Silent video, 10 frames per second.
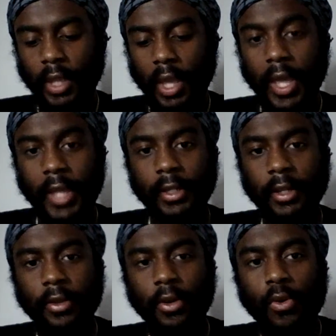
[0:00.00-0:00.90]
And
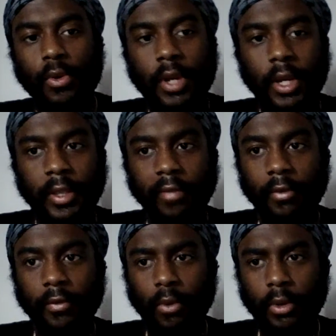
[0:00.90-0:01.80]
another cold cut, giving,
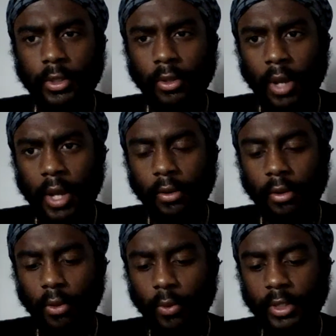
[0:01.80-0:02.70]
of course, all honor and
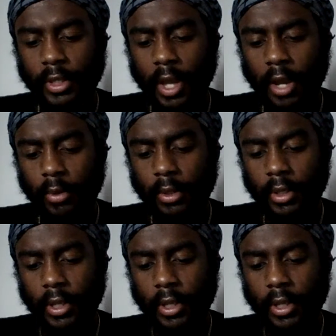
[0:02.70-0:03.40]
glory to Yahweh